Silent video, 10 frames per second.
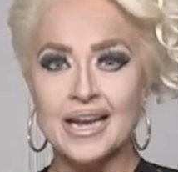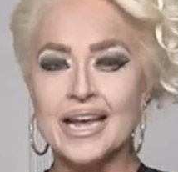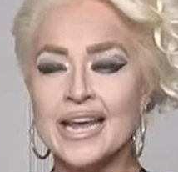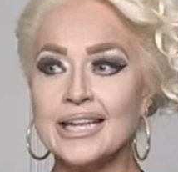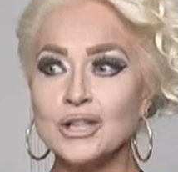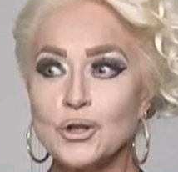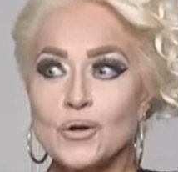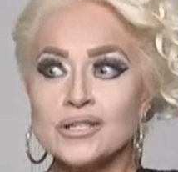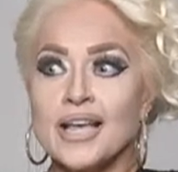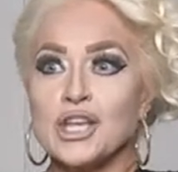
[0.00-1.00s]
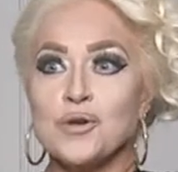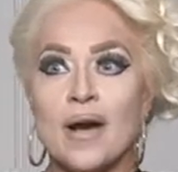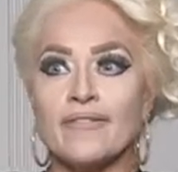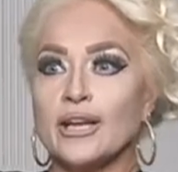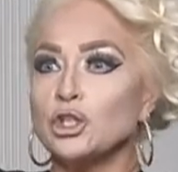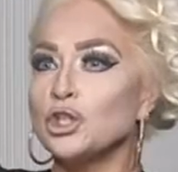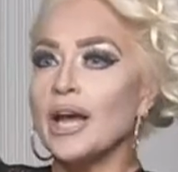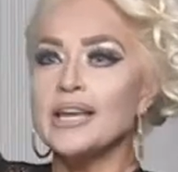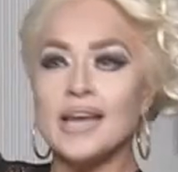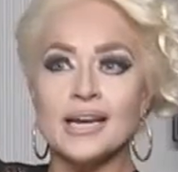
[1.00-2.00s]
It looks like you have a
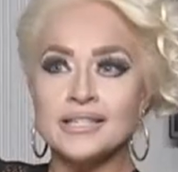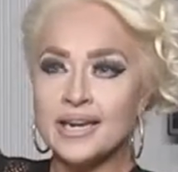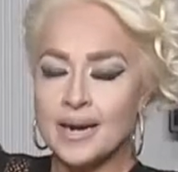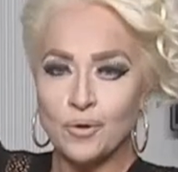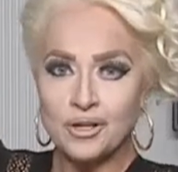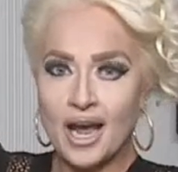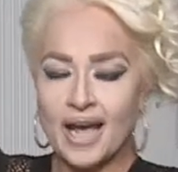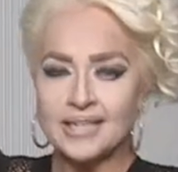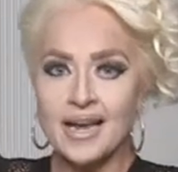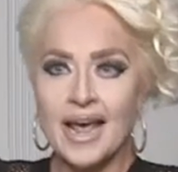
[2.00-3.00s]
gigantic emerald cut